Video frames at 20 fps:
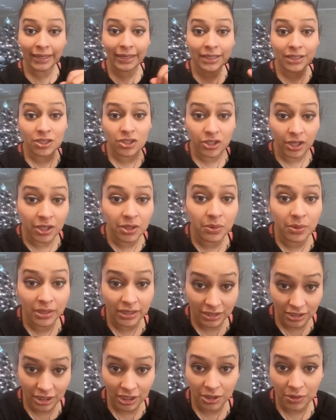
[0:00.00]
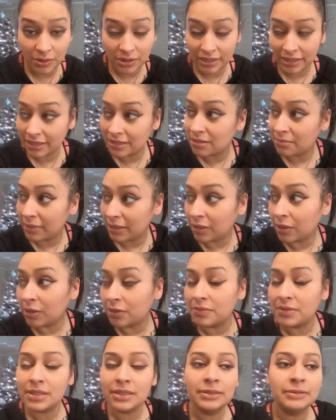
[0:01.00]
like it genuinely genuinely gets on my
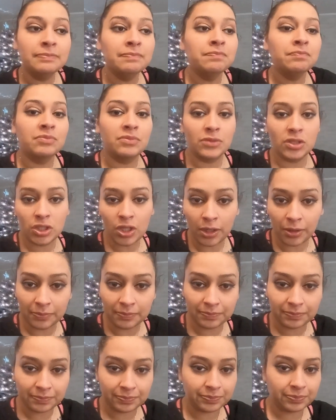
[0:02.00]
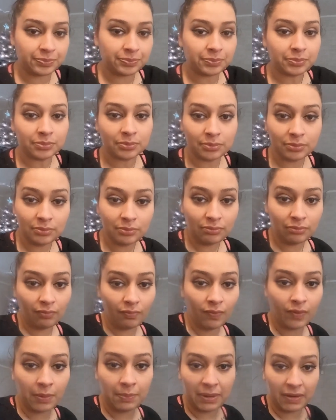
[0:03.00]
nerves. So,
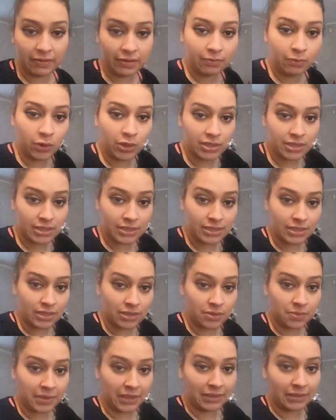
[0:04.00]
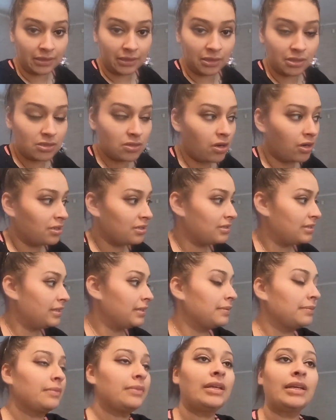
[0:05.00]
baby Moises is right there in his car
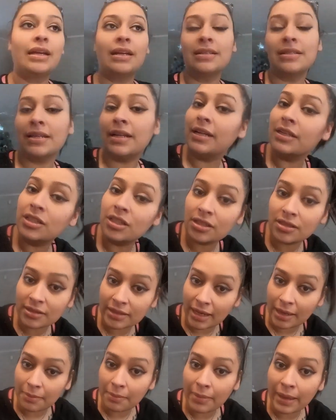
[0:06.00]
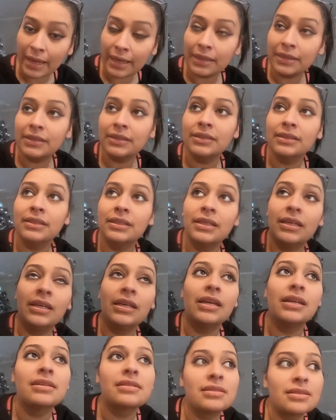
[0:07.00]
seat. Like I said, I just came back.
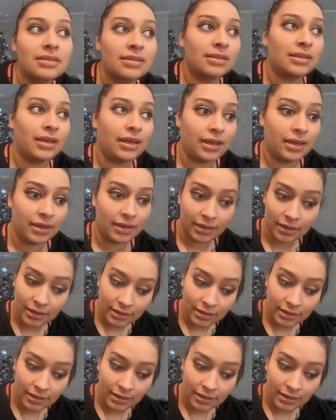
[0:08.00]
Y este